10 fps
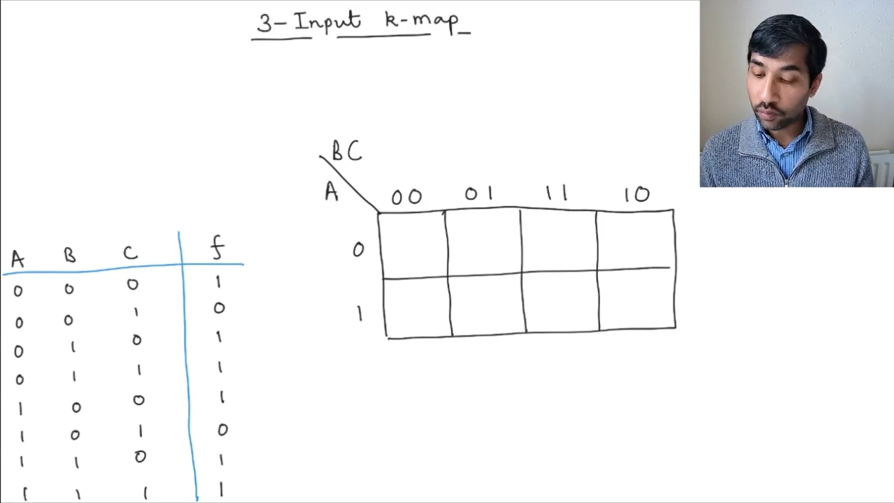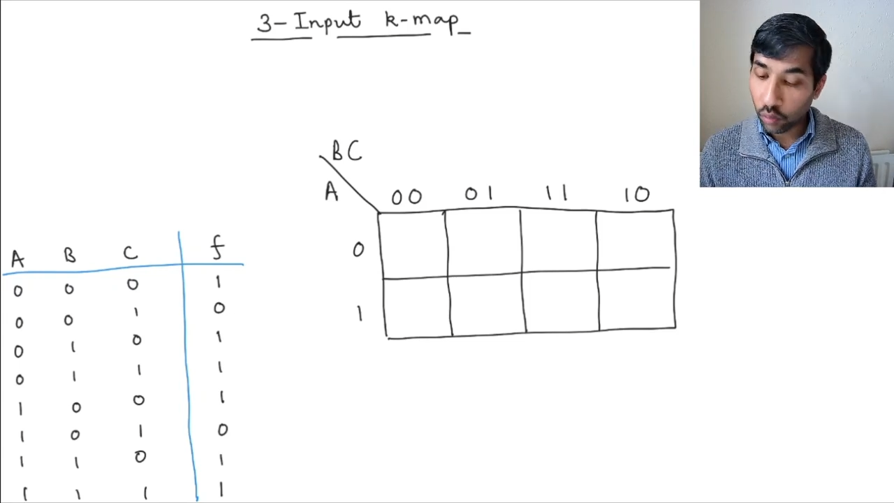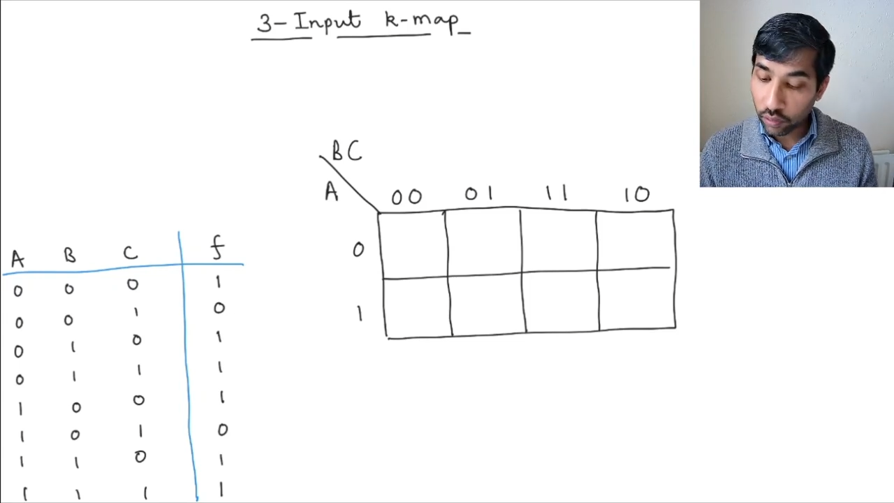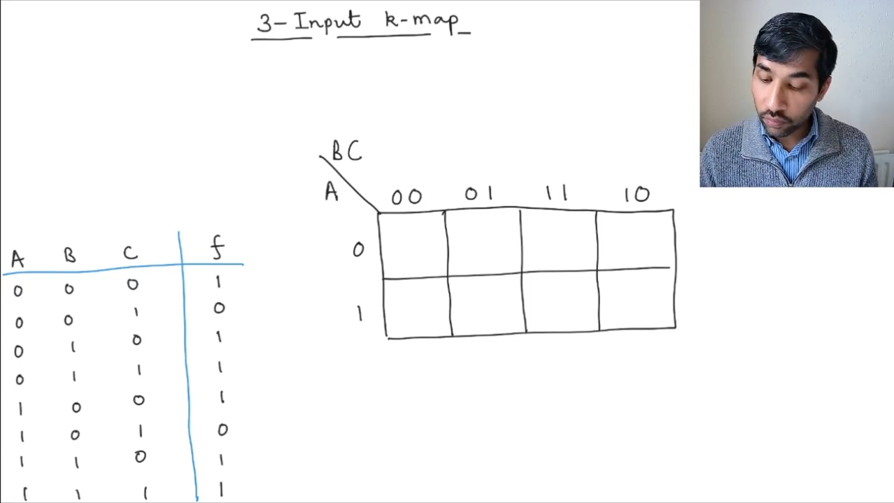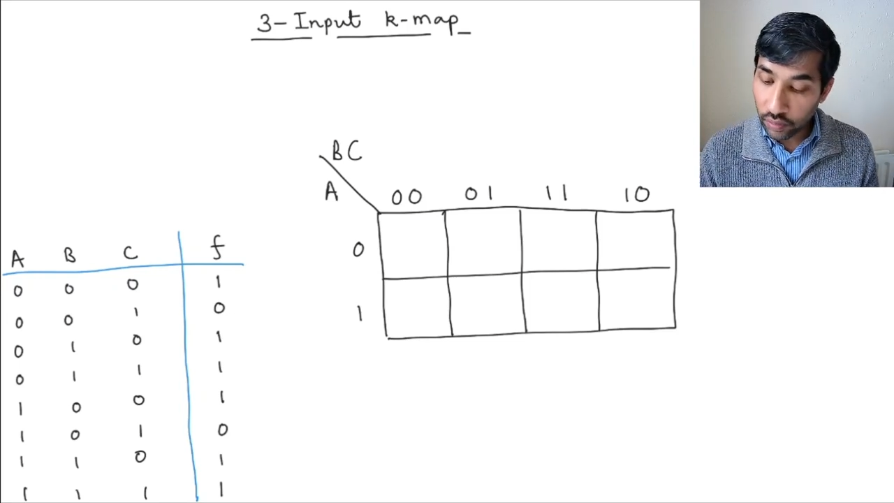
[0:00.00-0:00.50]

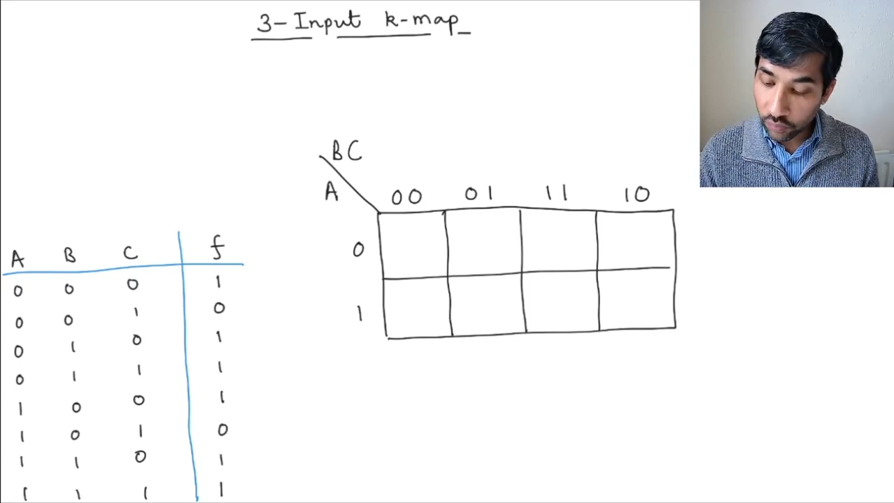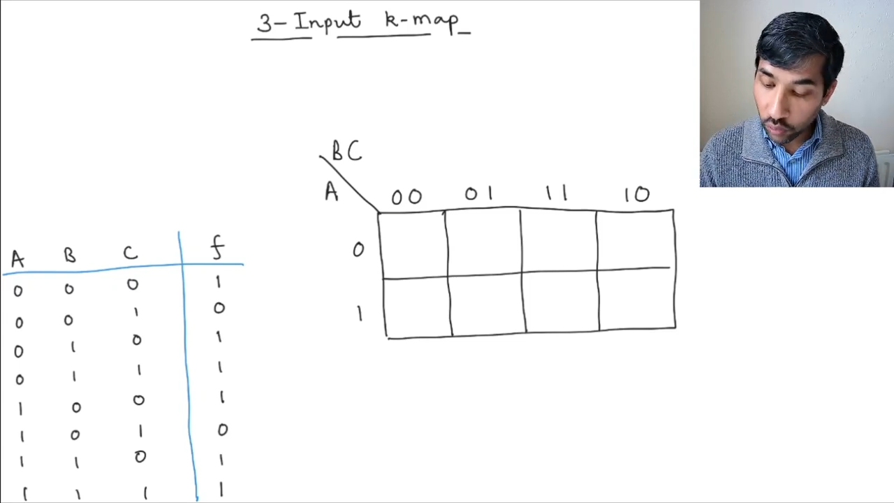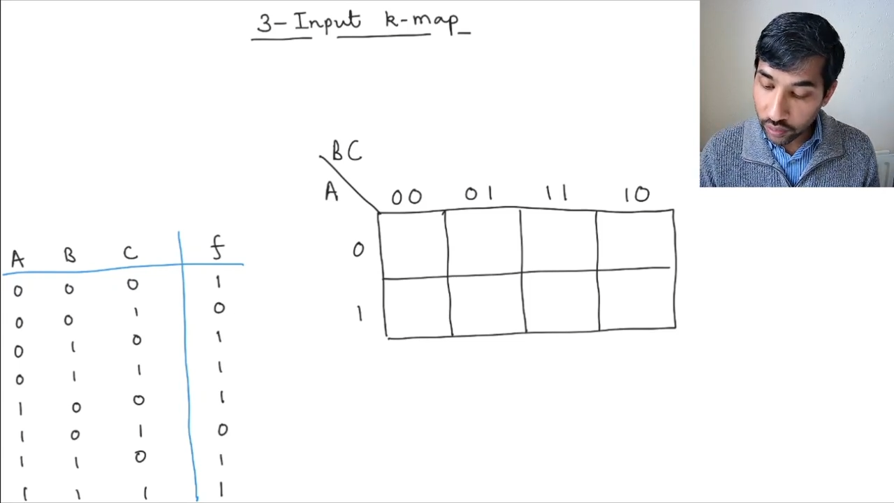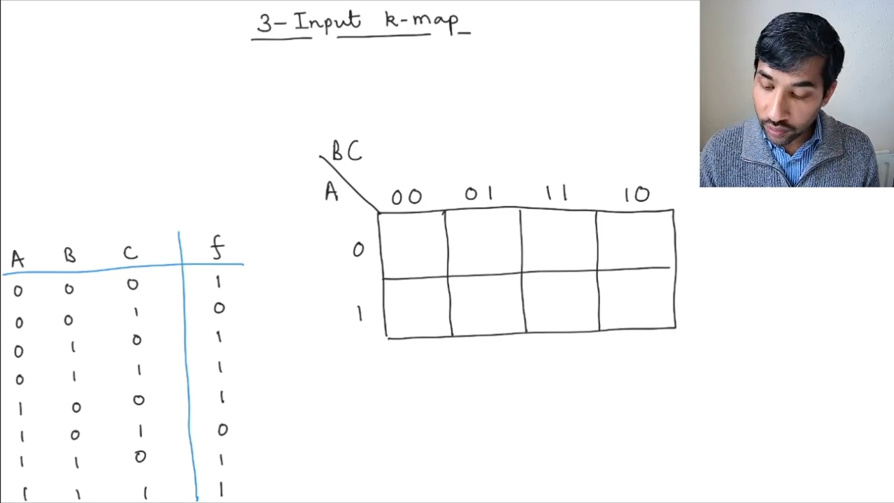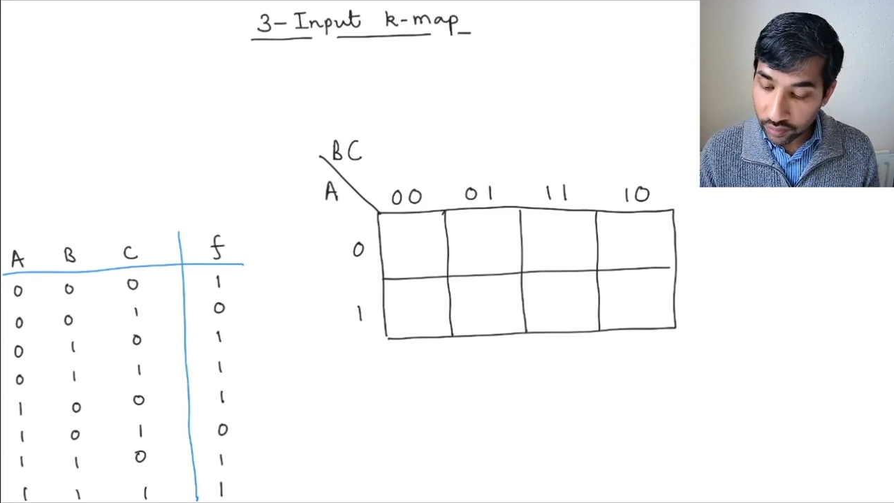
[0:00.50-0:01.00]
what we
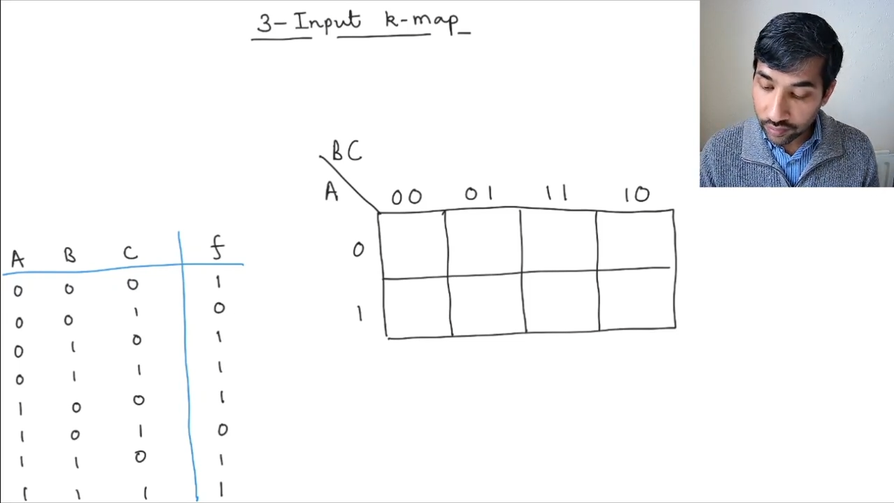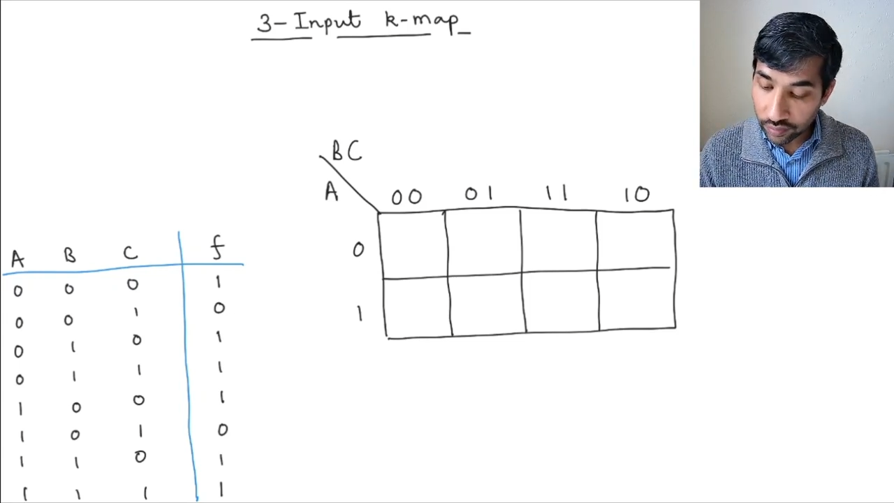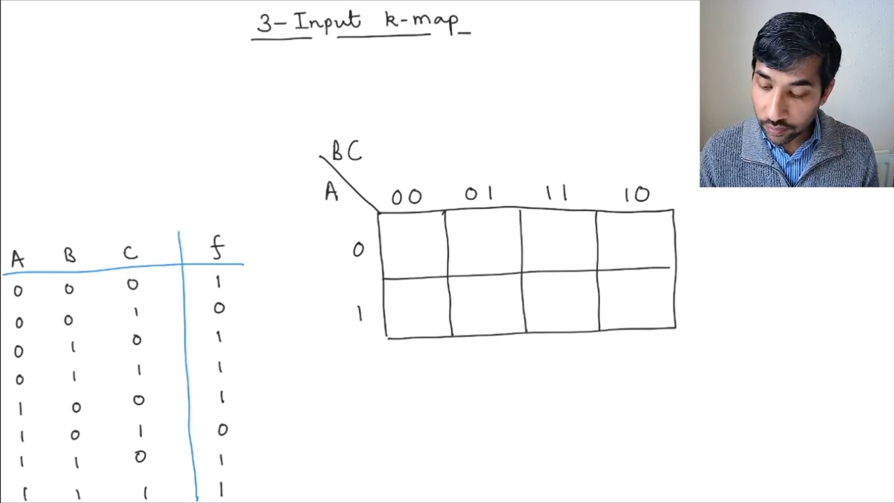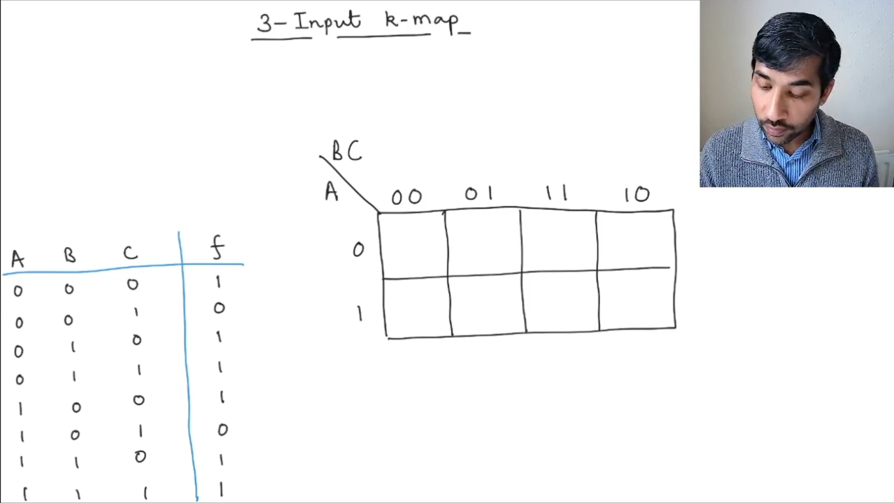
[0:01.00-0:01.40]
want is